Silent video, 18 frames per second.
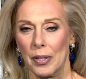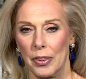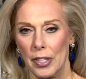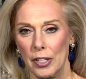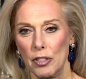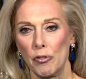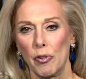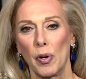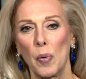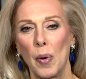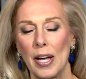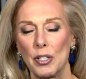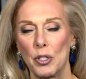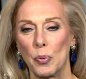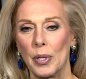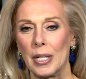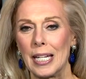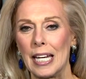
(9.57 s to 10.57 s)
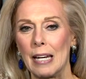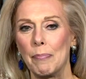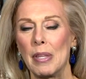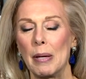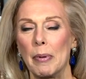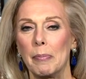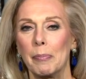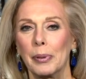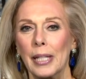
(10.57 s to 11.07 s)
but this request would
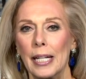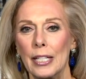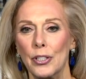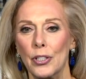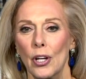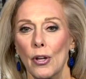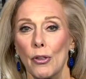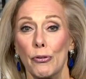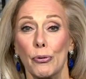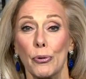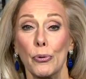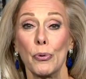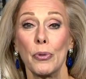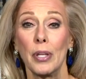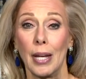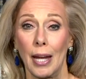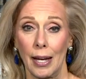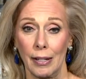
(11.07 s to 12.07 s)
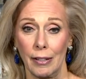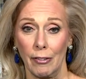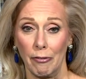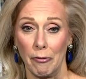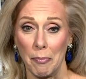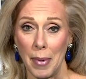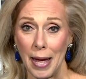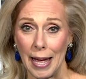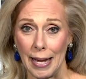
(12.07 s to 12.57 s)
keep them in place through the
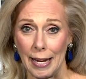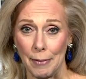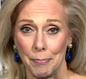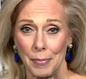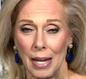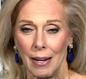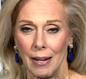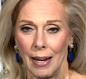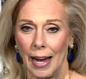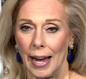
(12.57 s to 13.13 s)
end of May.